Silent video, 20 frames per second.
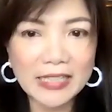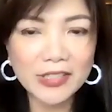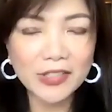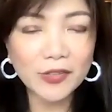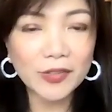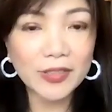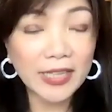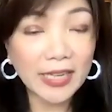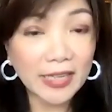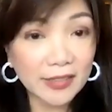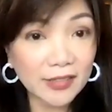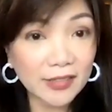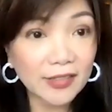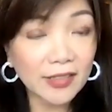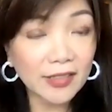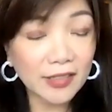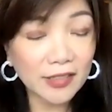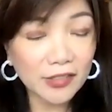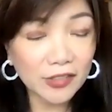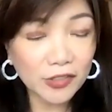So yes,
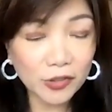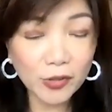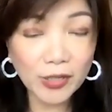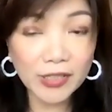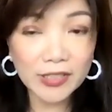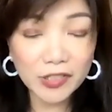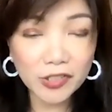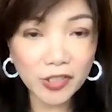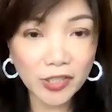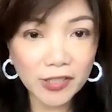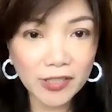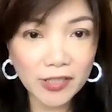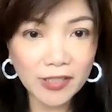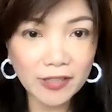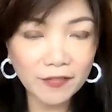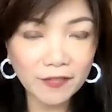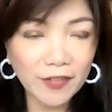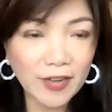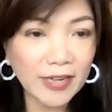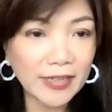it is true. I started
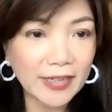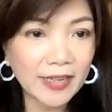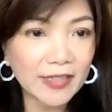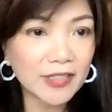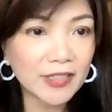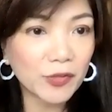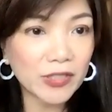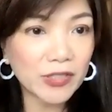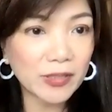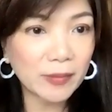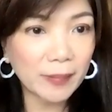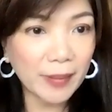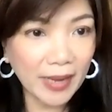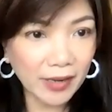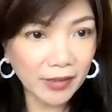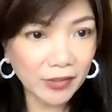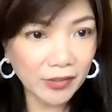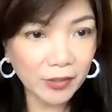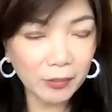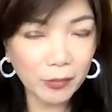in finance. I was a
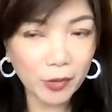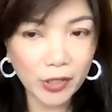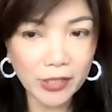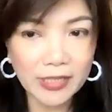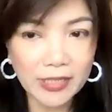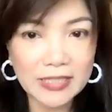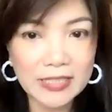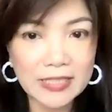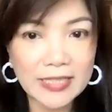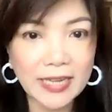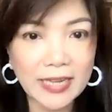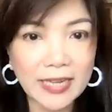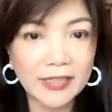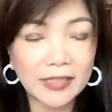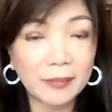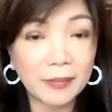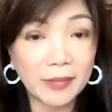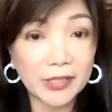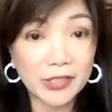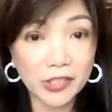banker at Morgan
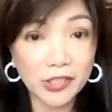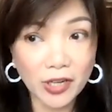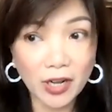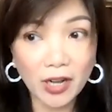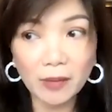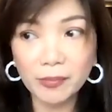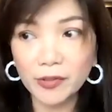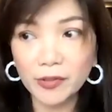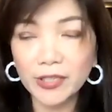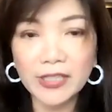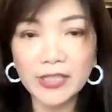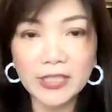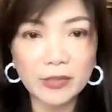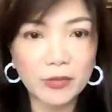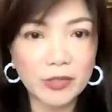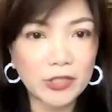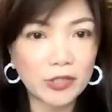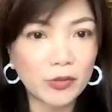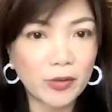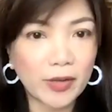Stanley. My job really
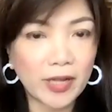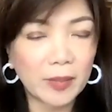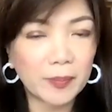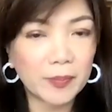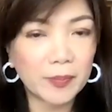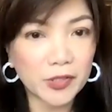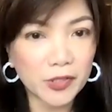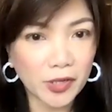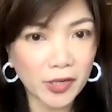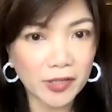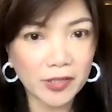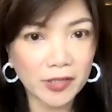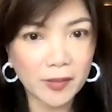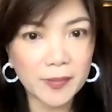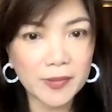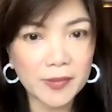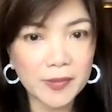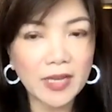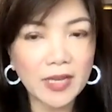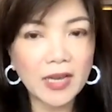was to help
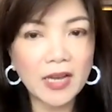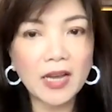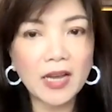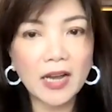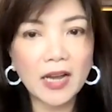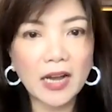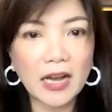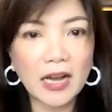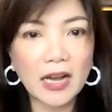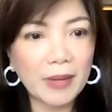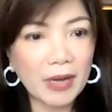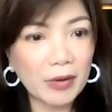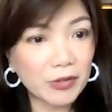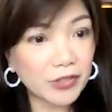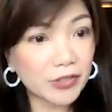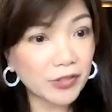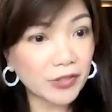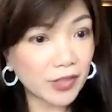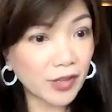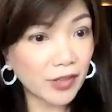startups. I
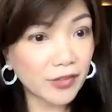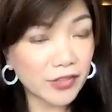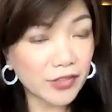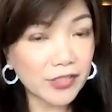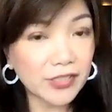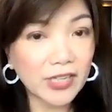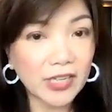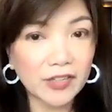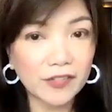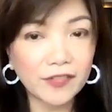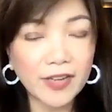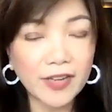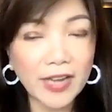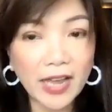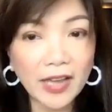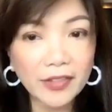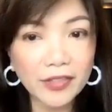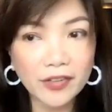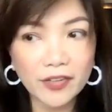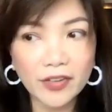was on the other side of
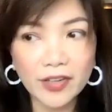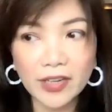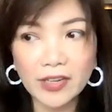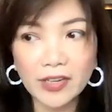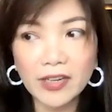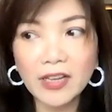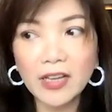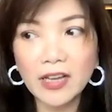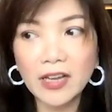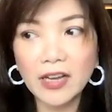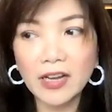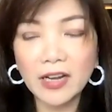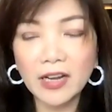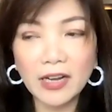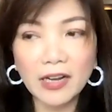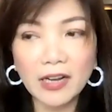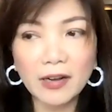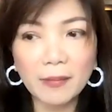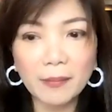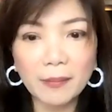Catherine,
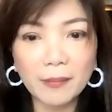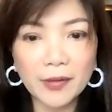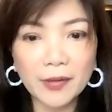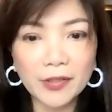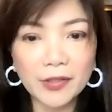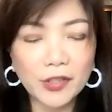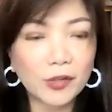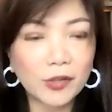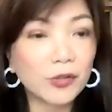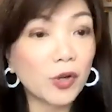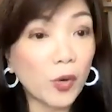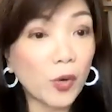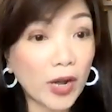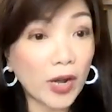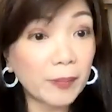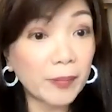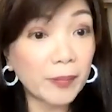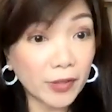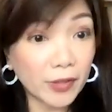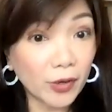go
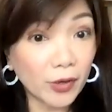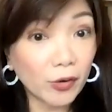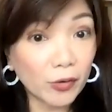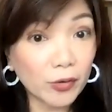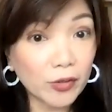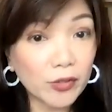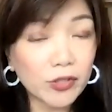IPO.